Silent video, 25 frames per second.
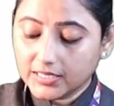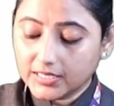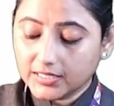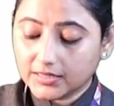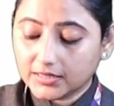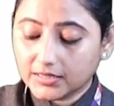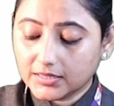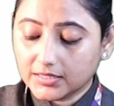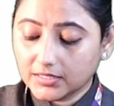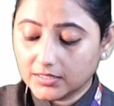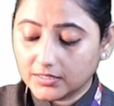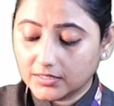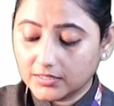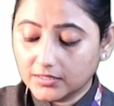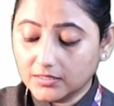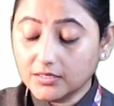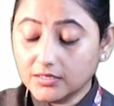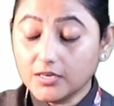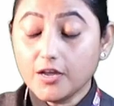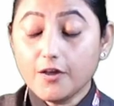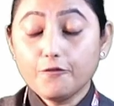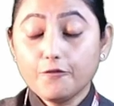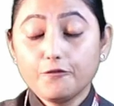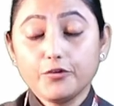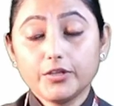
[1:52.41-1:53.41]
the,
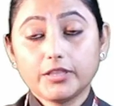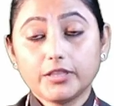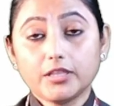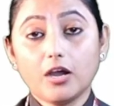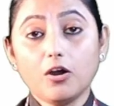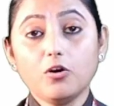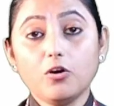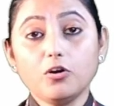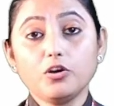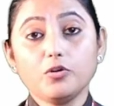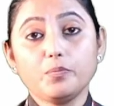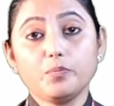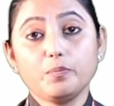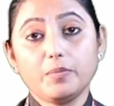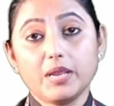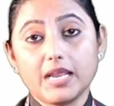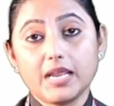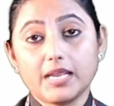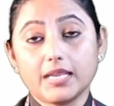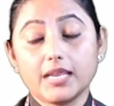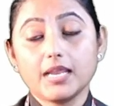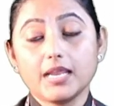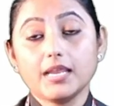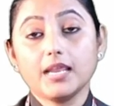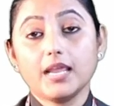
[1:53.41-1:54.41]
without
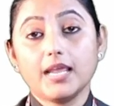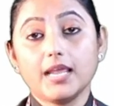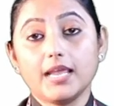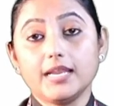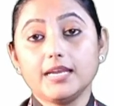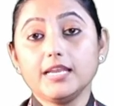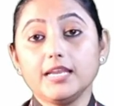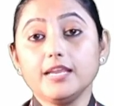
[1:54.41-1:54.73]
making any